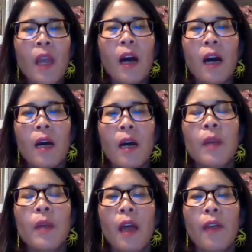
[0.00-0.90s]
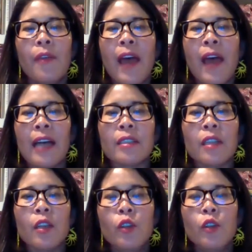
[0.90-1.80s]
that
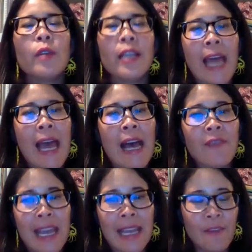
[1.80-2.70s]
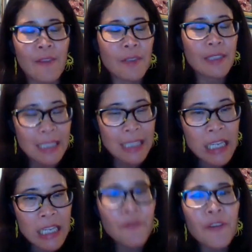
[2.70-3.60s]
you can have a
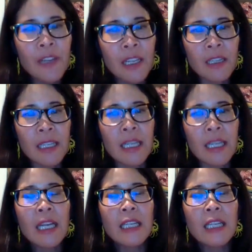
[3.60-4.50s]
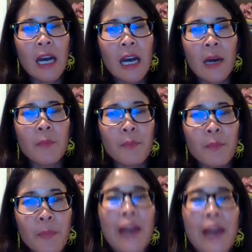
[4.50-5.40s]
significantly
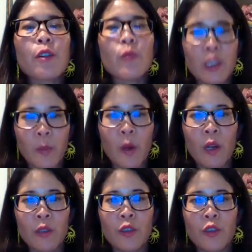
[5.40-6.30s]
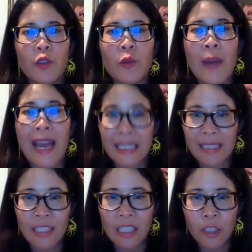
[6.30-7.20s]
better response to
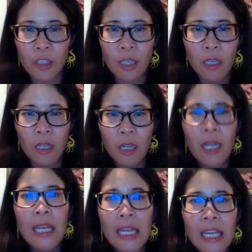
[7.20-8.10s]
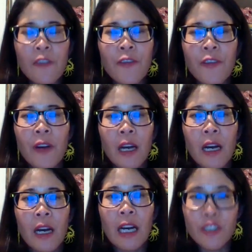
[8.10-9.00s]
anesthesia if
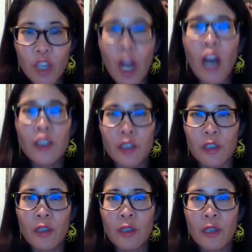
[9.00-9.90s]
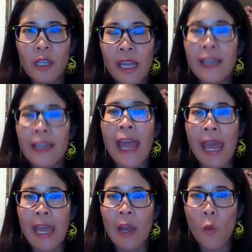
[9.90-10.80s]
a doctor in
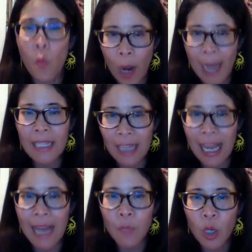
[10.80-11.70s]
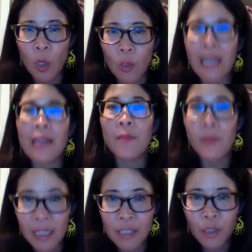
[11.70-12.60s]
a white lab coat
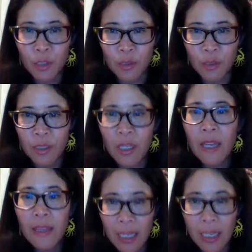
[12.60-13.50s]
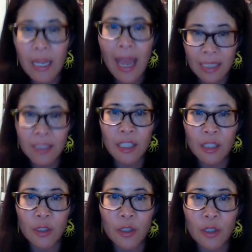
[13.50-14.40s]
administers the
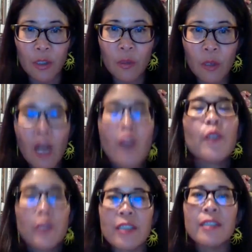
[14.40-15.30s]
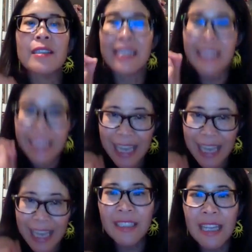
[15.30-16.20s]
anesthesia to you versus the
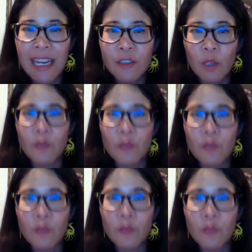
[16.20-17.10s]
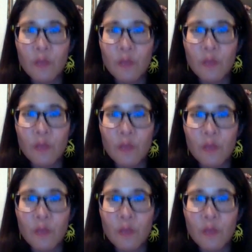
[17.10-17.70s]
same exact dose given